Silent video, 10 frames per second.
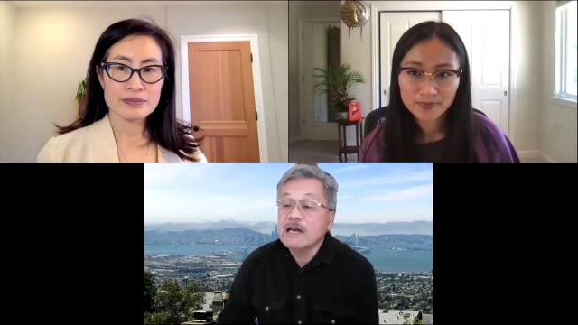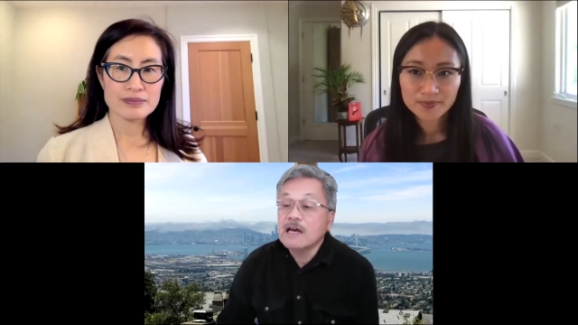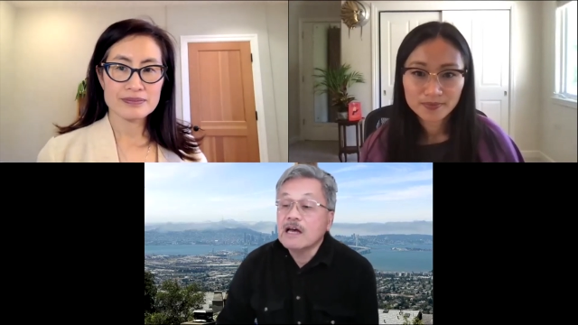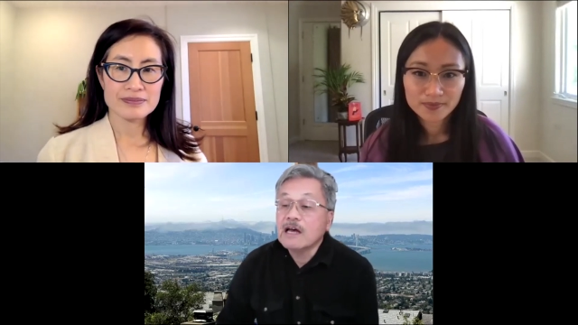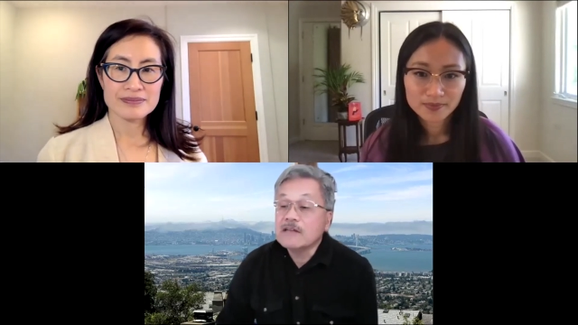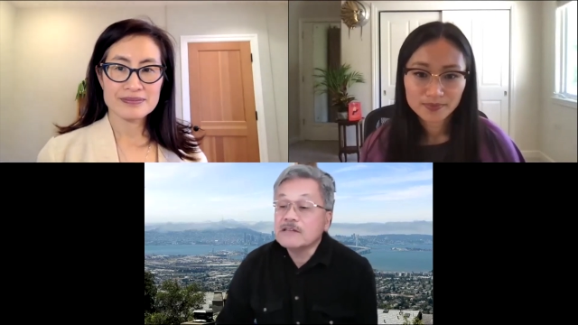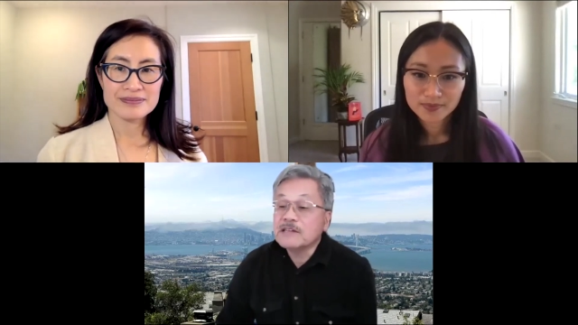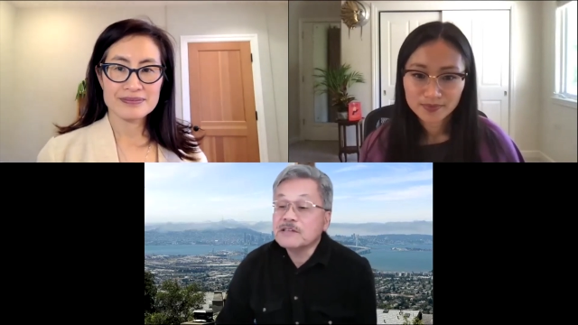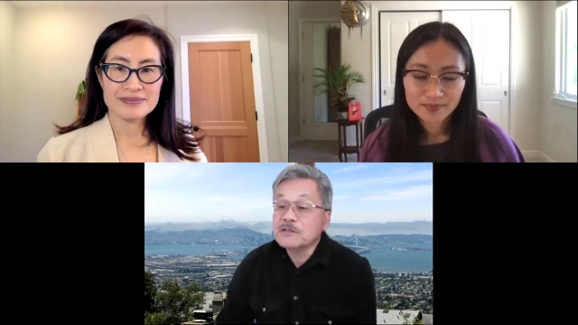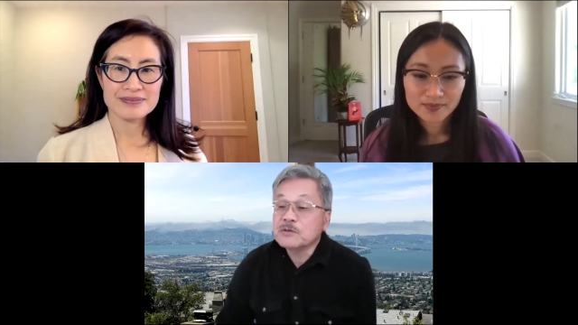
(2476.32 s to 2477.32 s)
Speaker 1: Uh,
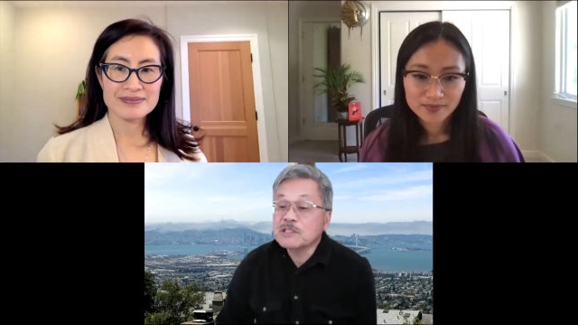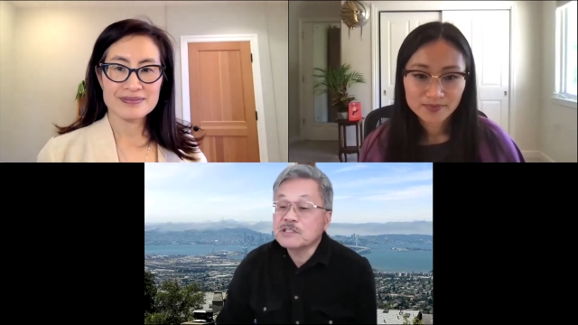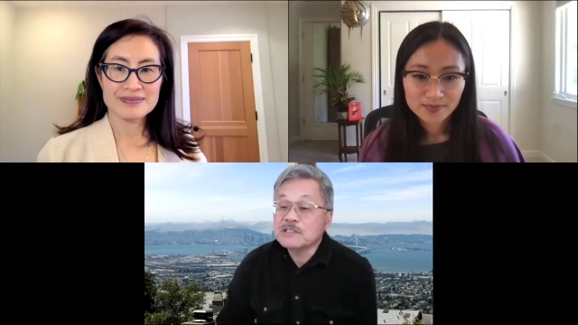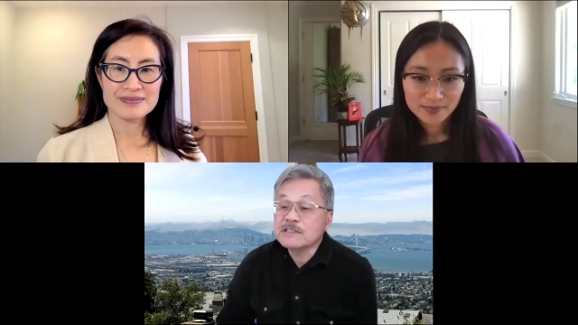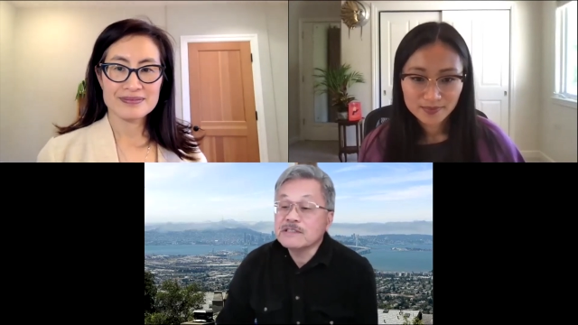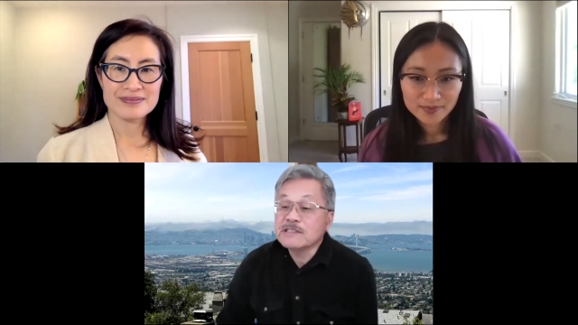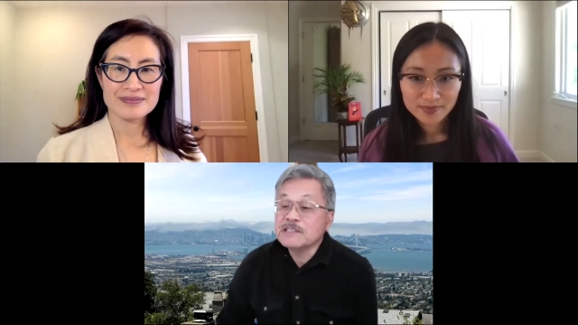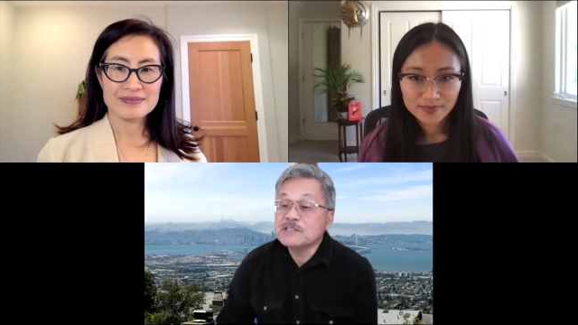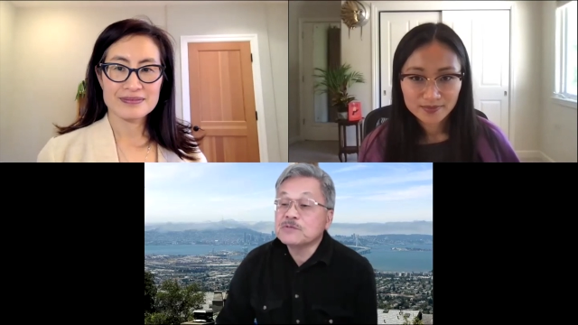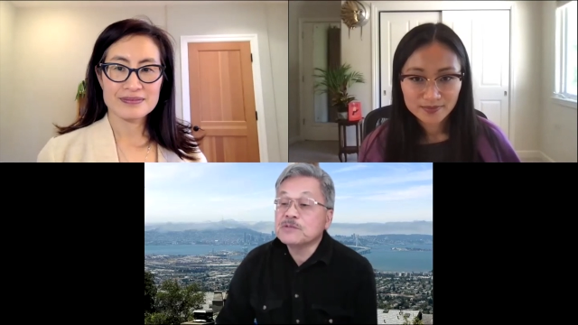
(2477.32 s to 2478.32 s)
another question. In
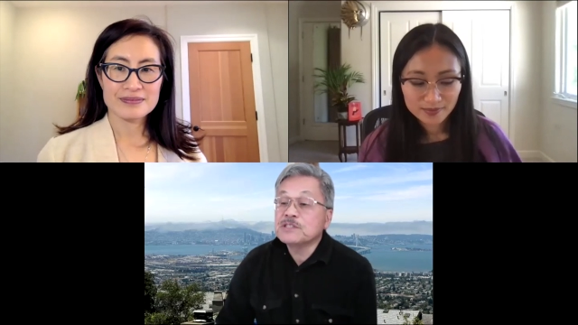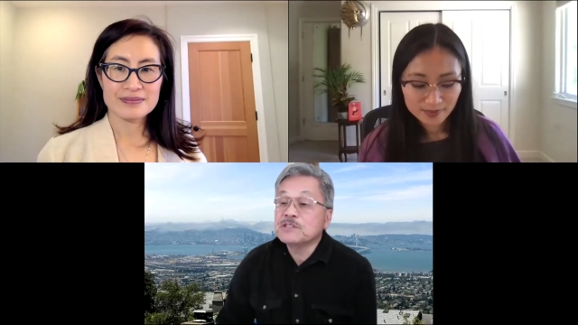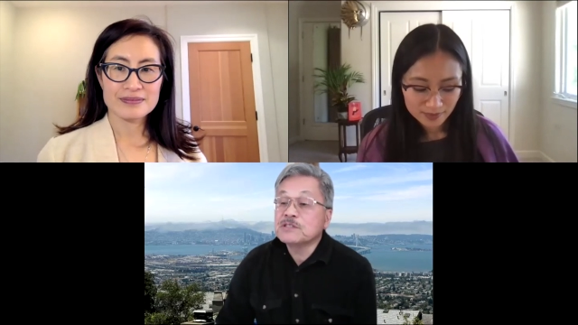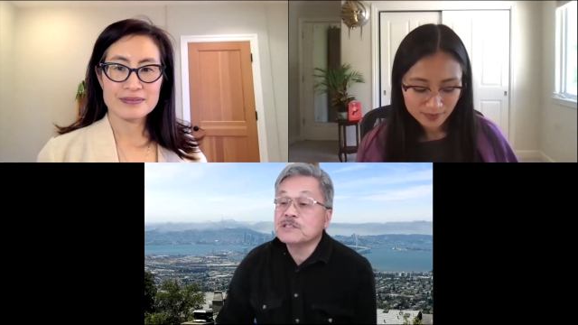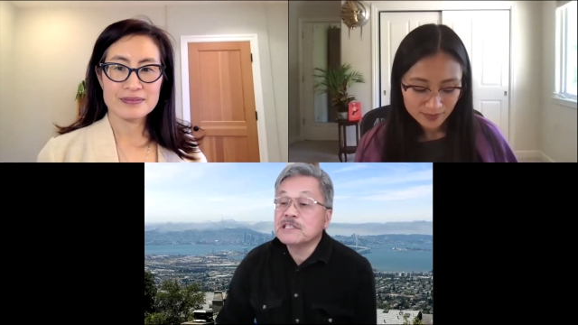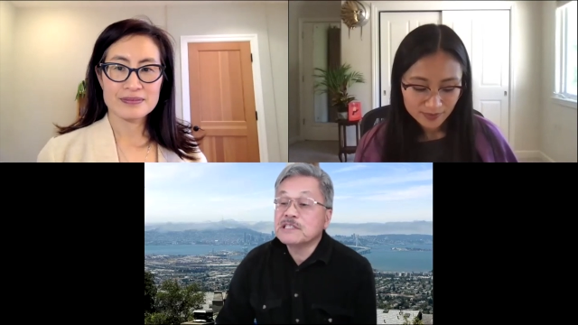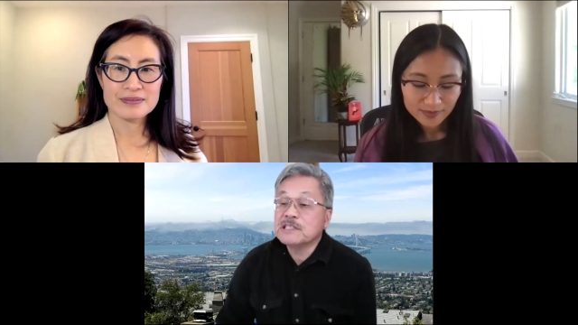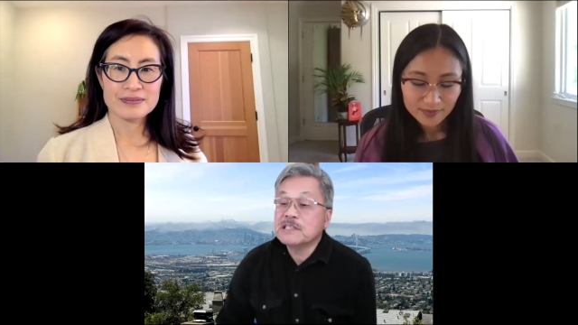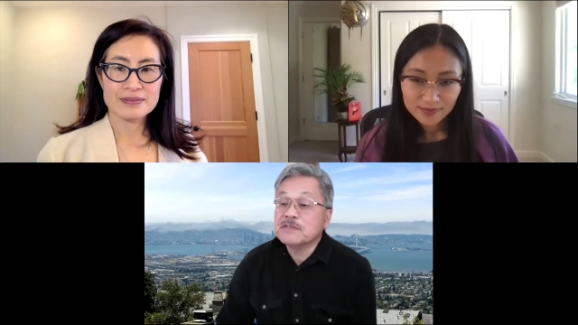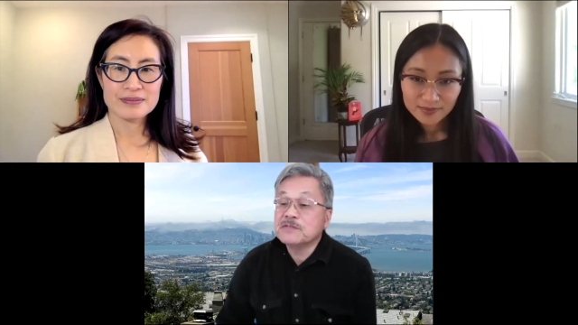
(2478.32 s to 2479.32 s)
your research and
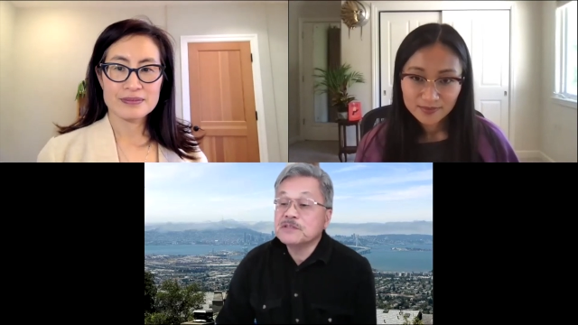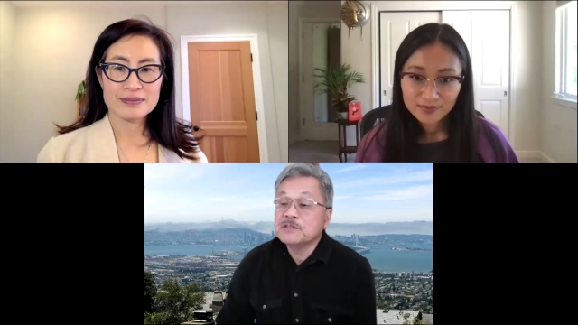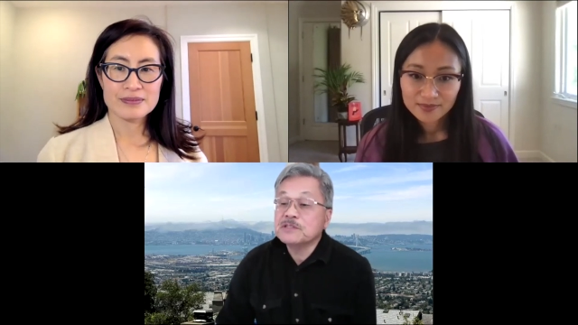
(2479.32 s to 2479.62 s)
interviews,